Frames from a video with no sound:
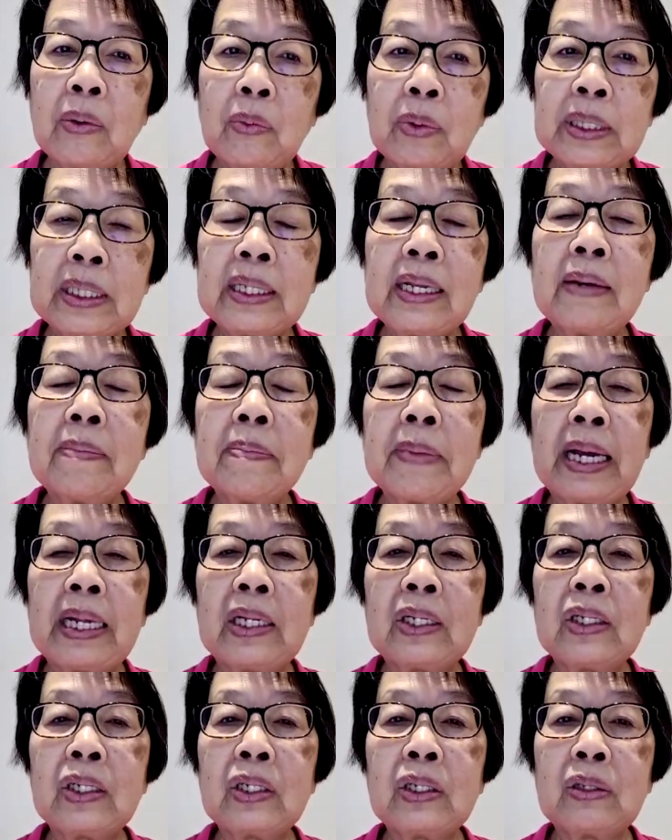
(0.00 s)
we still
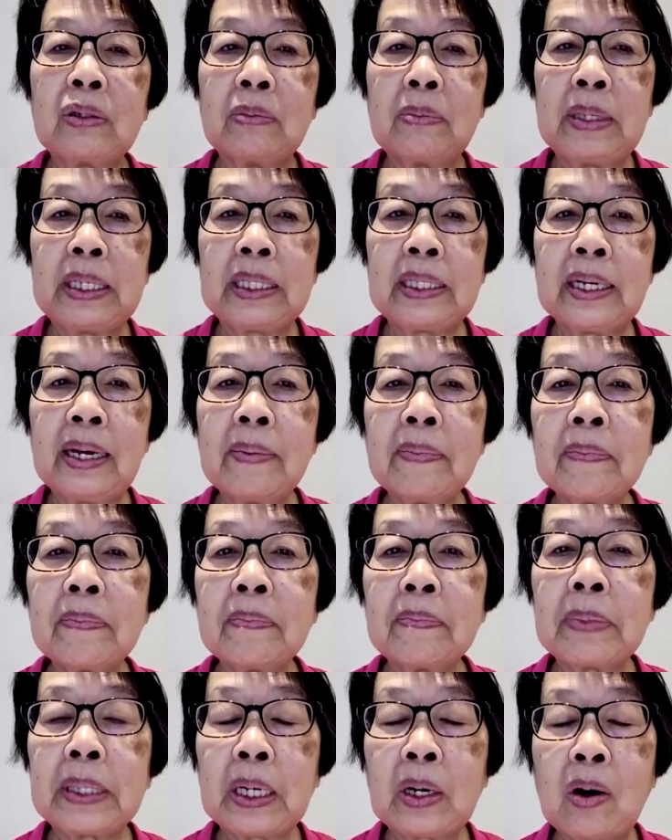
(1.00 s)
managed to meet up
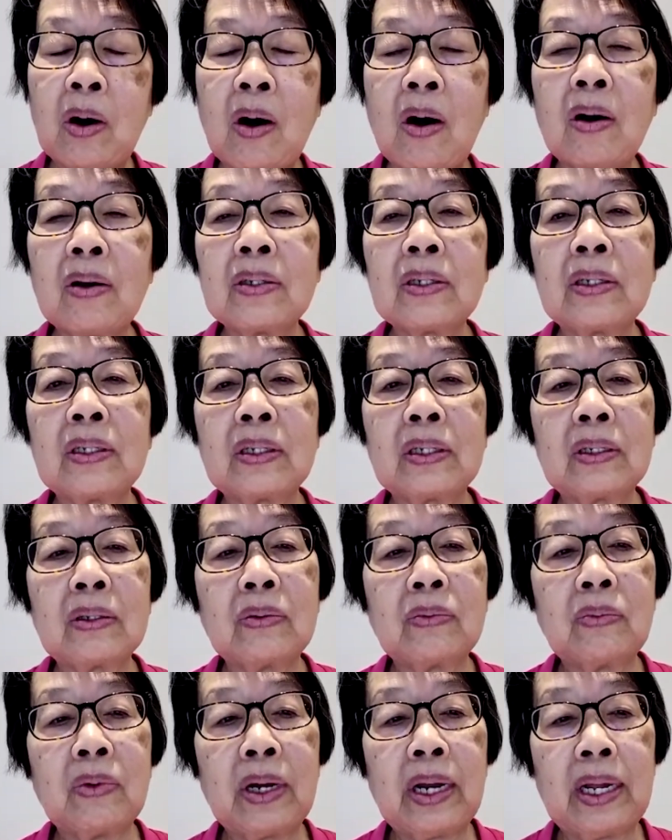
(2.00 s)
because
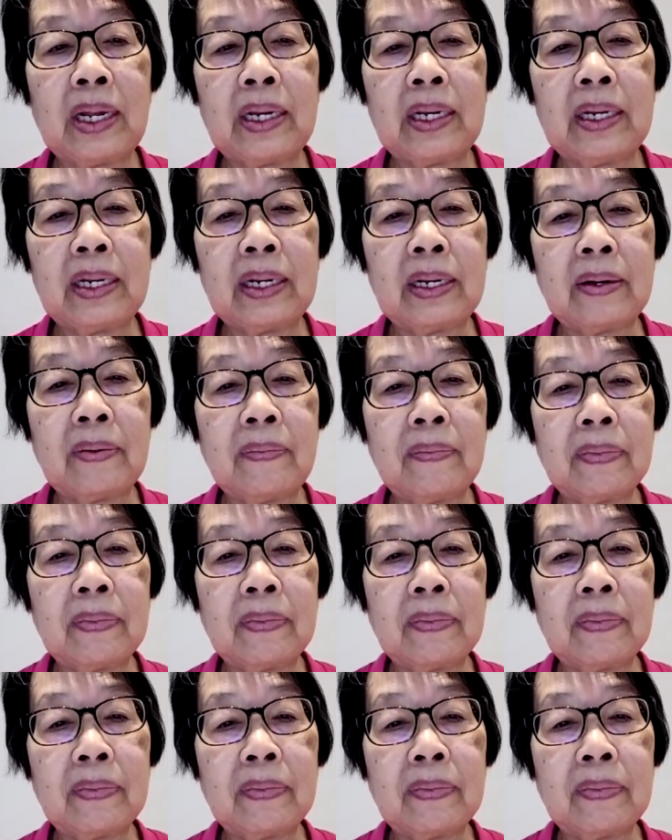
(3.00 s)
when